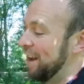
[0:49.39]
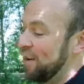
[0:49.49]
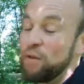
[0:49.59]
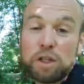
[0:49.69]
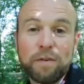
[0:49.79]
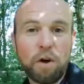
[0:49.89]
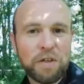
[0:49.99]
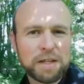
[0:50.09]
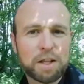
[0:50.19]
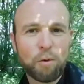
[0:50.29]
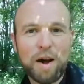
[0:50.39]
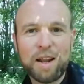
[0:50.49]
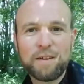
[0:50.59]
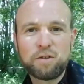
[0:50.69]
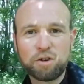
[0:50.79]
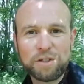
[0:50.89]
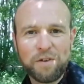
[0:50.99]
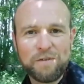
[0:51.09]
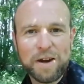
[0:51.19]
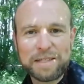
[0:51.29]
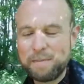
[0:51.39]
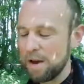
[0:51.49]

First of all, thanks to the Wildlife Trust for inviting